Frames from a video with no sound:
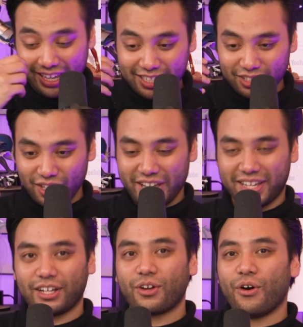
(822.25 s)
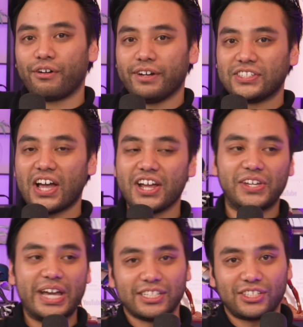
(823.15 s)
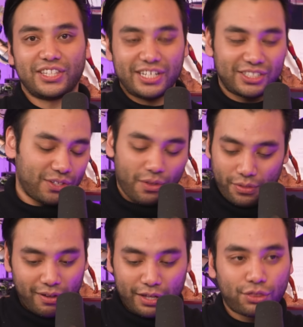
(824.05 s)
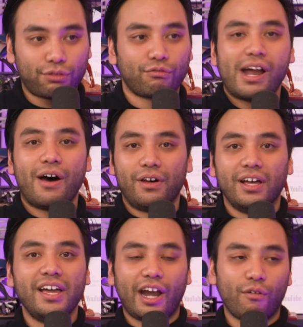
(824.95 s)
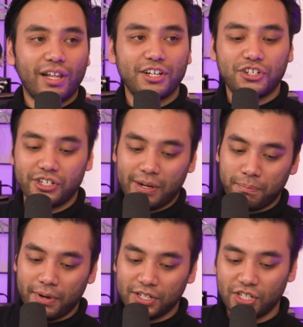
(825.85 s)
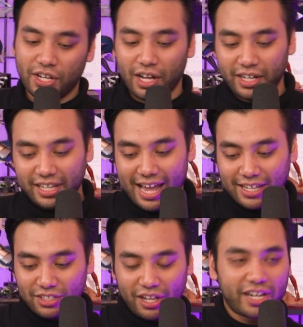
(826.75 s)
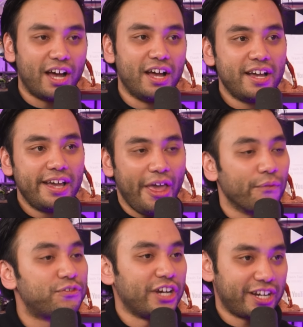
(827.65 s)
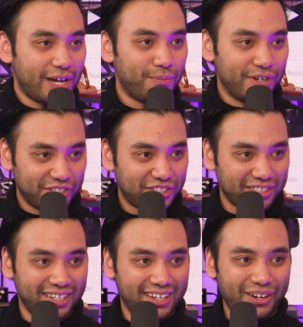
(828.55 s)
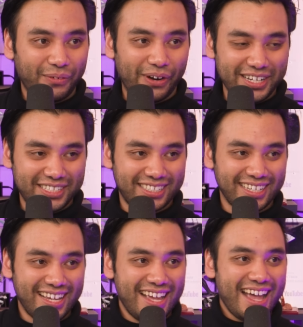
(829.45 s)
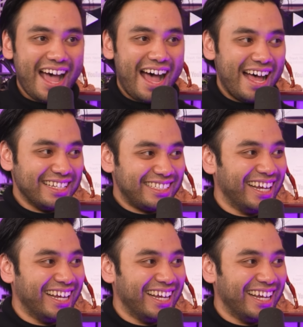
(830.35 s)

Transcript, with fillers: he's like Connor is against this like throughout our relationship. Sure. But uh, he has like a health checkup once right? Okay. And,